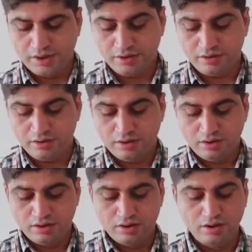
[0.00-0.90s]

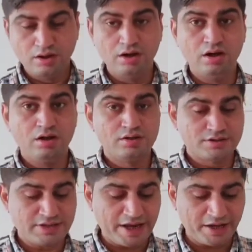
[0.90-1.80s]
Here,
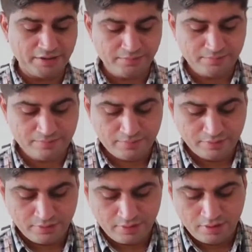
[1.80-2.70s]
second,
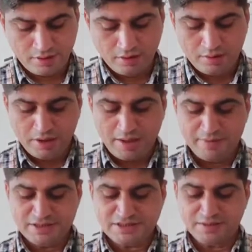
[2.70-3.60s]

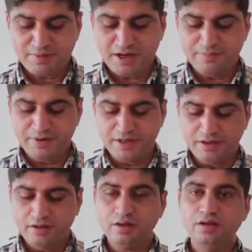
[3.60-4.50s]
MNC might
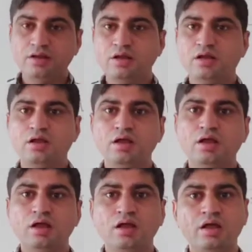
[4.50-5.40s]
bring
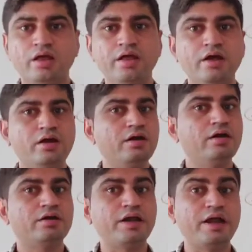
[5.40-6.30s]

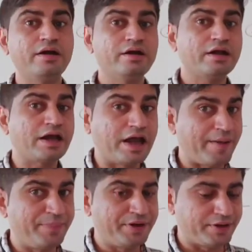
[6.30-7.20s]
here their
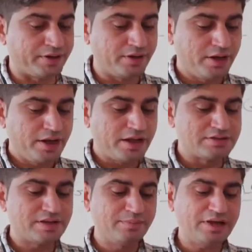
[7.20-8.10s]
capital,
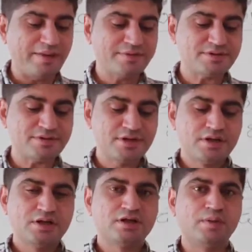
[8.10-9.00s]
and sometimes
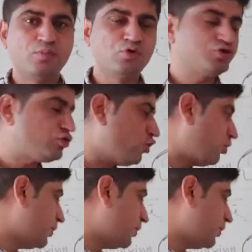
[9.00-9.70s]
the most